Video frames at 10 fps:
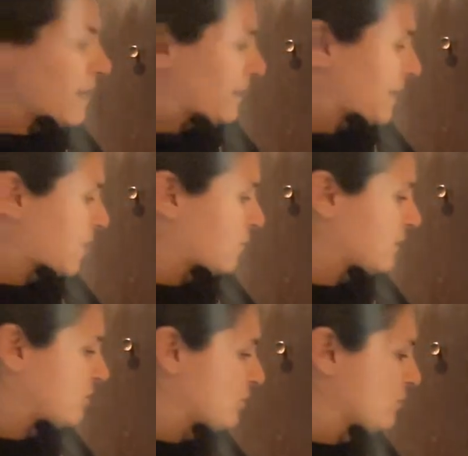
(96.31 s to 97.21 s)
And how
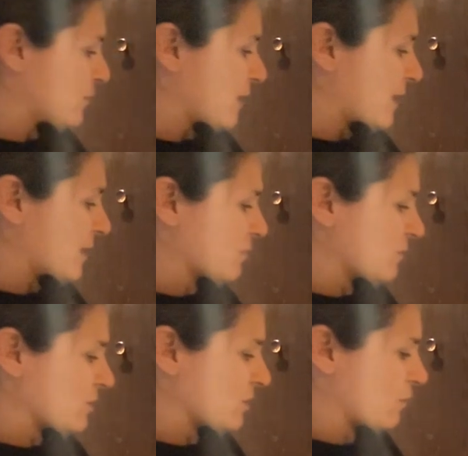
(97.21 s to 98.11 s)
we do that is
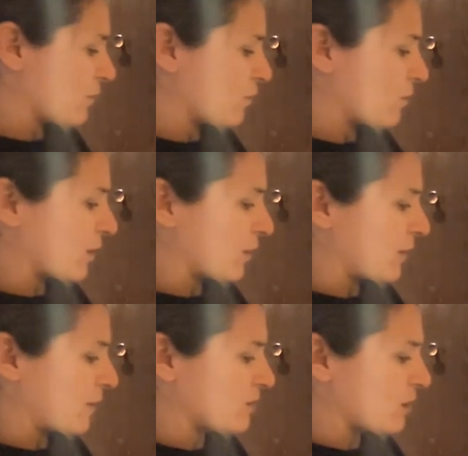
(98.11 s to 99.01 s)
we start with what our
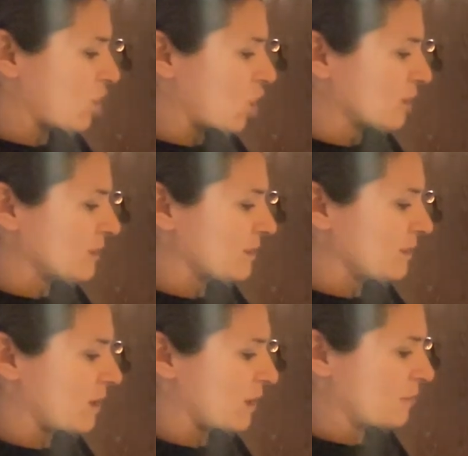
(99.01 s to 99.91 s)
grams are on
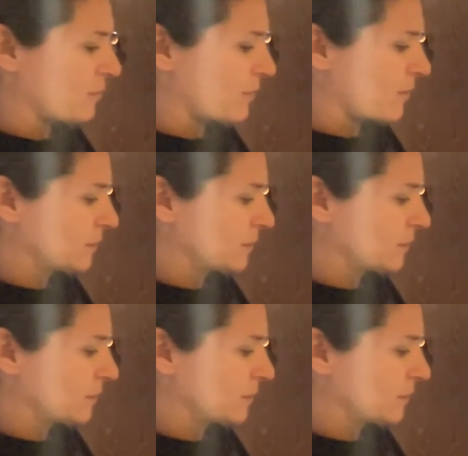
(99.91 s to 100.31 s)
top.